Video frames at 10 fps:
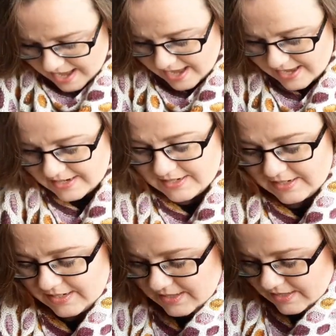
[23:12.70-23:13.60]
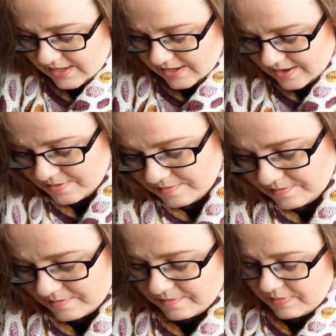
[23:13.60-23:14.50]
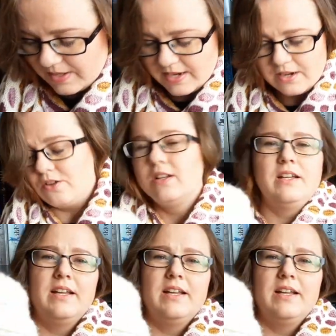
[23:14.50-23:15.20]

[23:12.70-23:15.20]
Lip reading: And the plain colour